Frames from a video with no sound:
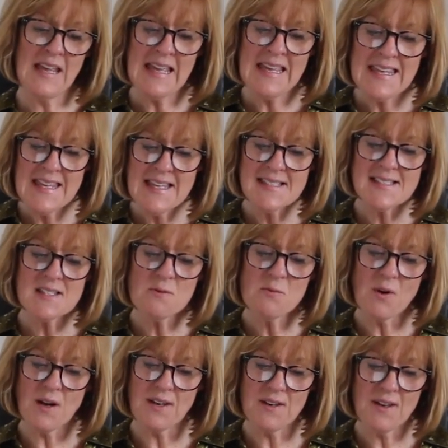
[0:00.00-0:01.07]
He is the
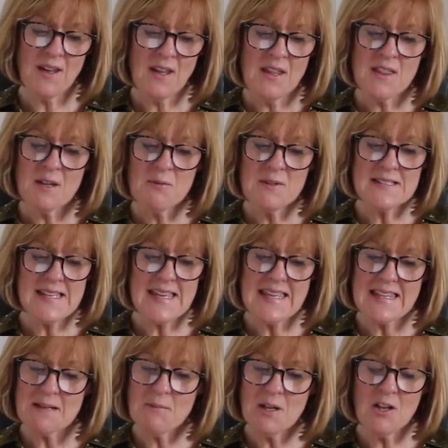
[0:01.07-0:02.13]
one that will
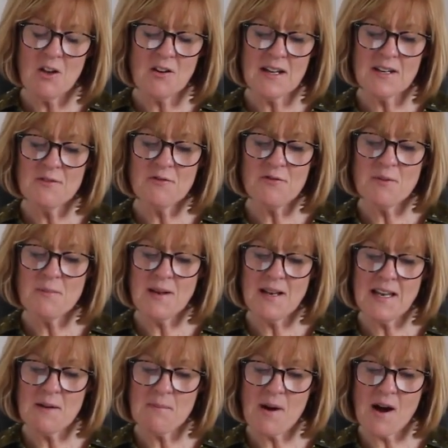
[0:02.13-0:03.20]
take them along
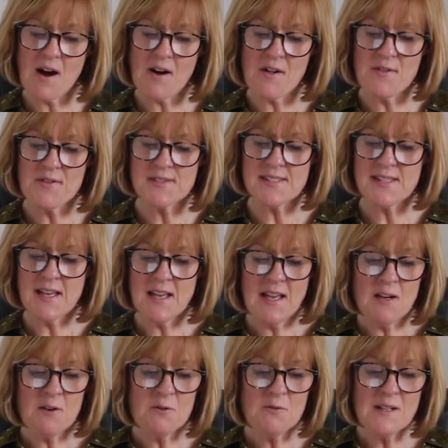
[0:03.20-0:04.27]
unfamiliar paths,
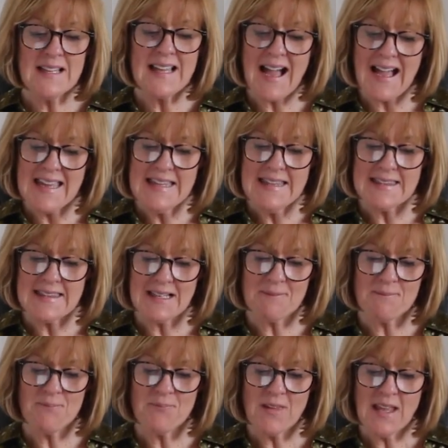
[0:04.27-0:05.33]
who will guide
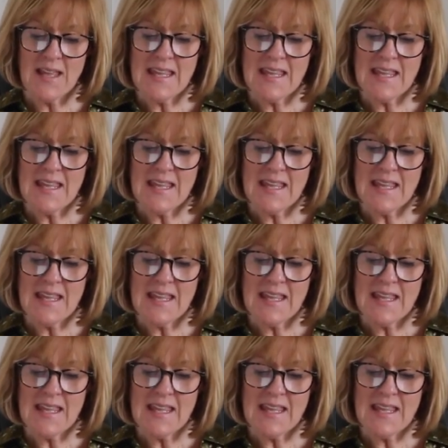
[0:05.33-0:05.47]
them.